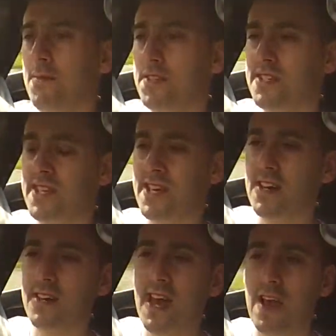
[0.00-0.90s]
The Seat
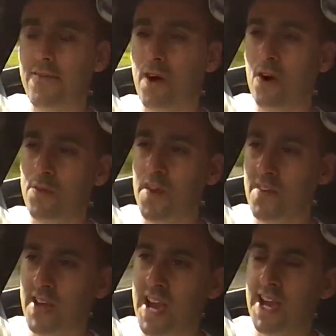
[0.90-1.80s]
FR on the
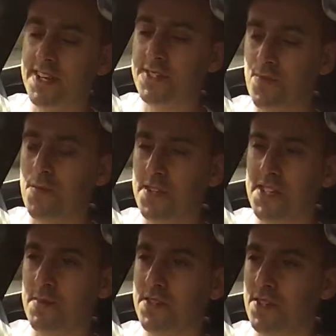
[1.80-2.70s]
other hand is probably
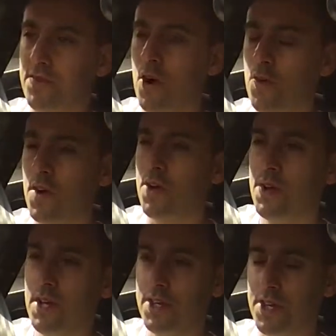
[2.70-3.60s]
similar to the Volvo.
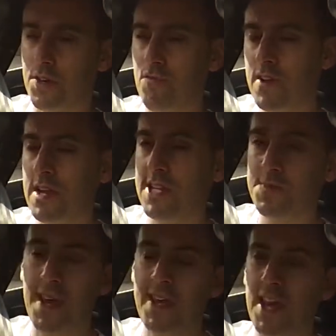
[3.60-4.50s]
You can really
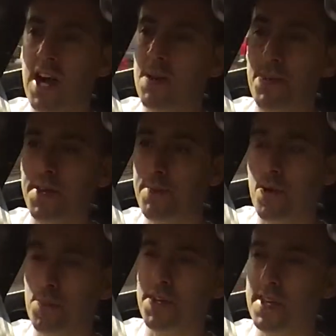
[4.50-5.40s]
spec it up, and it
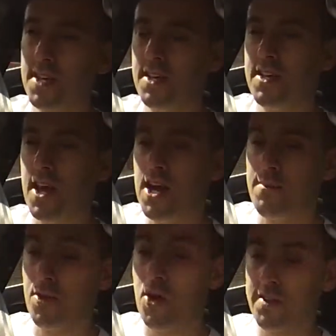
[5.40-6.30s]
probably
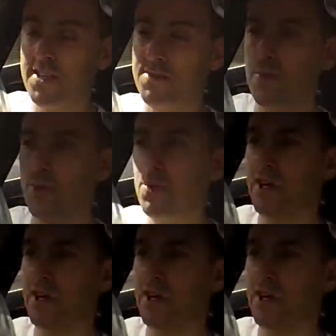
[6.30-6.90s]
like this model,